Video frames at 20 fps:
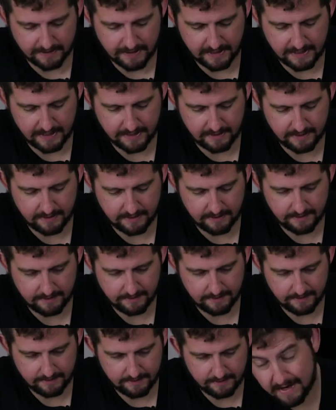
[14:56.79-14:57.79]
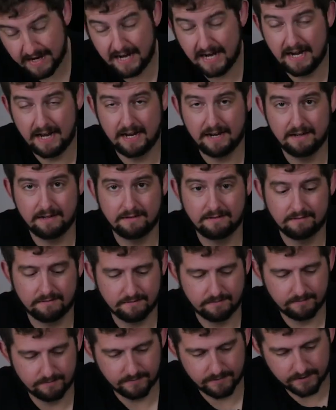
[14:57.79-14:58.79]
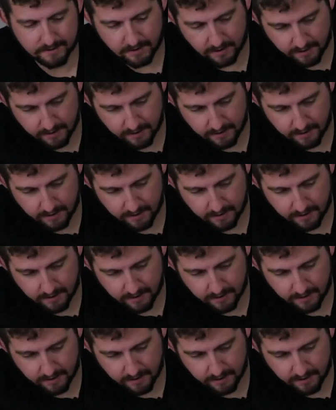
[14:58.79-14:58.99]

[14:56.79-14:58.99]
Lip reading: that. And It's